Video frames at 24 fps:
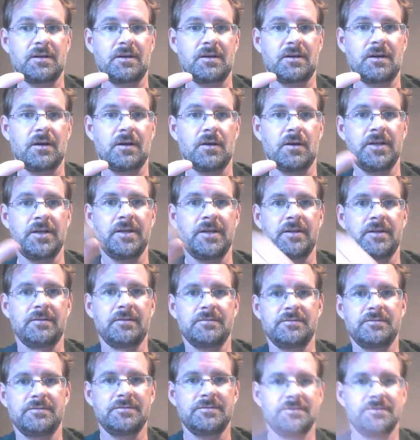Calling in.
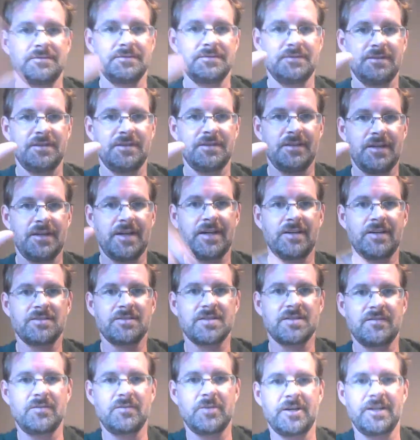Adios,
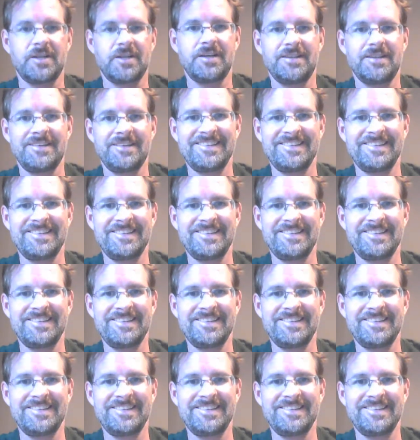everybody.